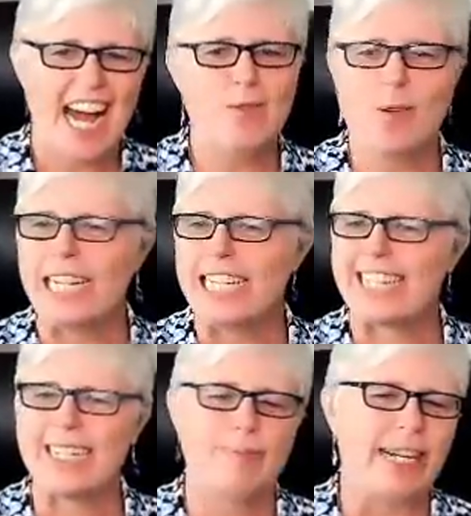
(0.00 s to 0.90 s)
I that's
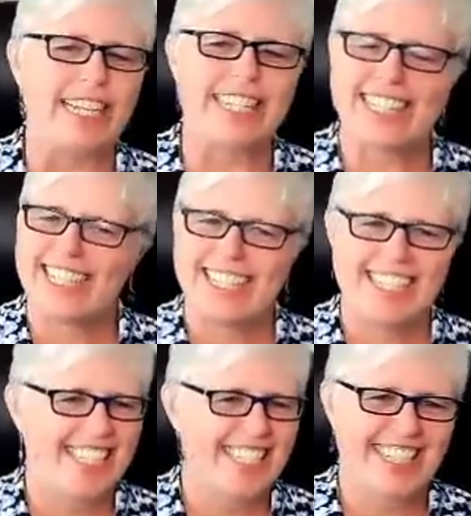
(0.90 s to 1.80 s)
gonna slow me
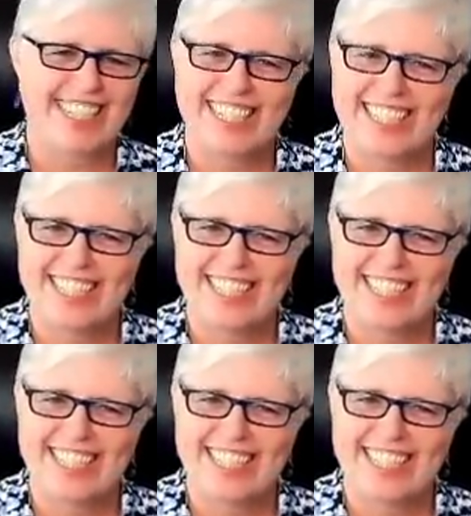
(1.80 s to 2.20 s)
down.